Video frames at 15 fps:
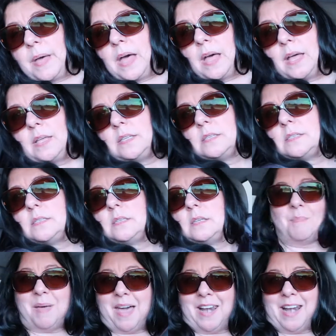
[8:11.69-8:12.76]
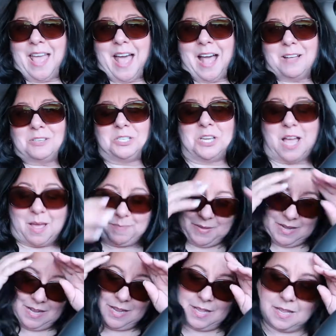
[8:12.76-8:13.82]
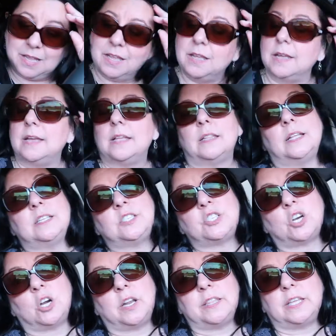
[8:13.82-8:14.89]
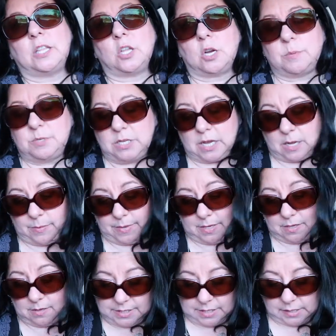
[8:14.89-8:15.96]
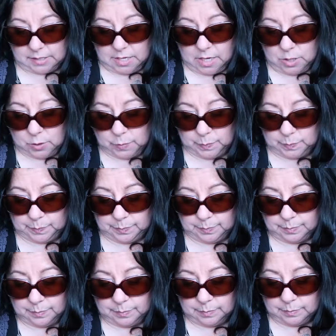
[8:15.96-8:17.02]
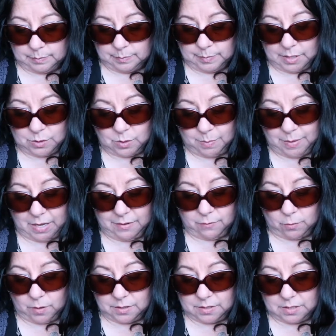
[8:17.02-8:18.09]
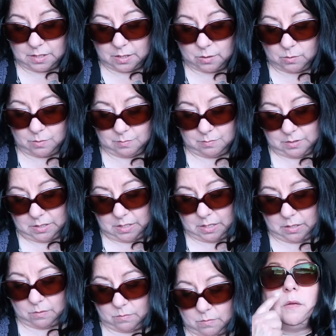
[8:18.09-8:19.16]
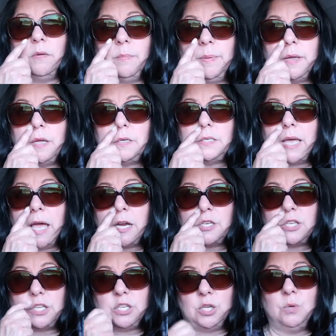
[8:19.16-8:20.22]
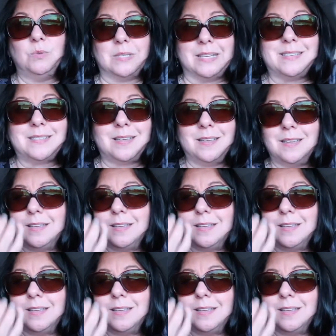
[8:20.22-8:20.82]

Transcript: But I'm headed out shopping. Let's turn on the alarm, shall we? Protect the home. Plus we pay for it, so, you know, it would be good to actually use it,